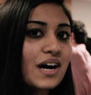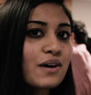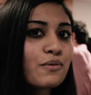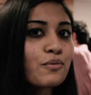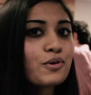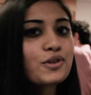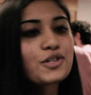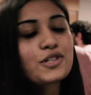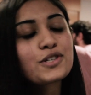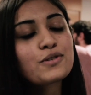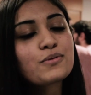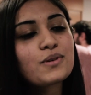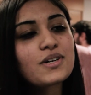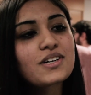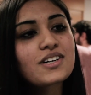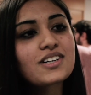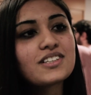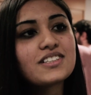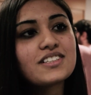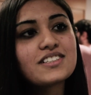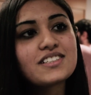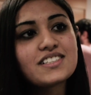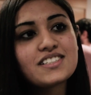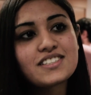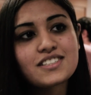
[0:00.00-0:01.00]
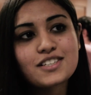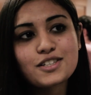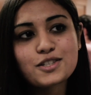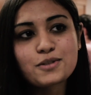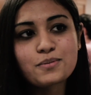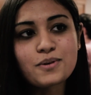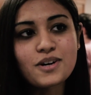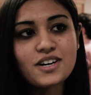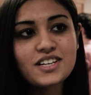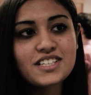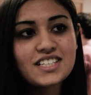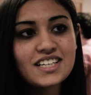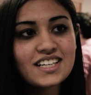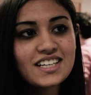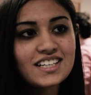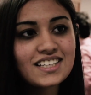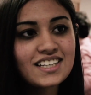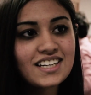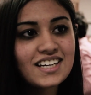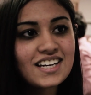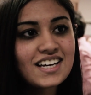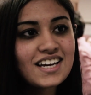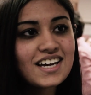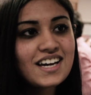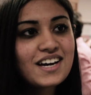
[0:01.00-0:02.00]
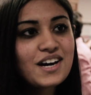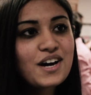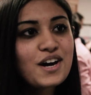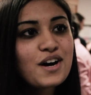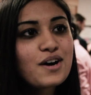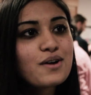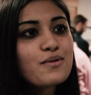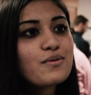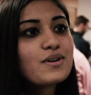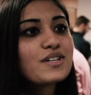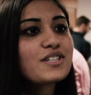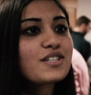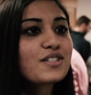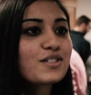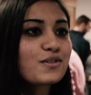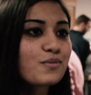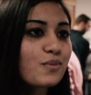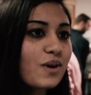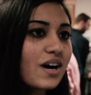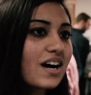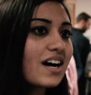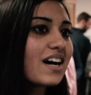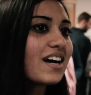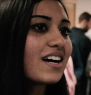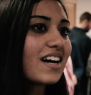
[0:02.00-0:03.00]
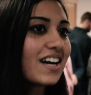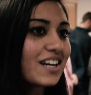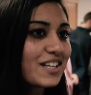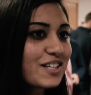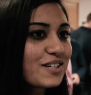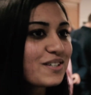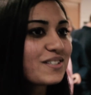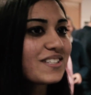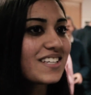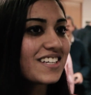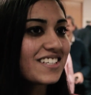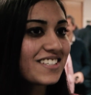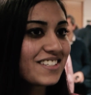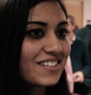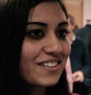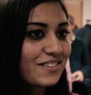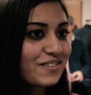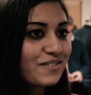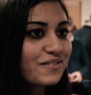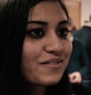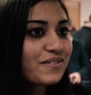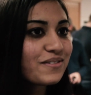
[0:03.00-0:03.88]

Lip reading: I wanted to work on a research project, which is why I chose ASIL.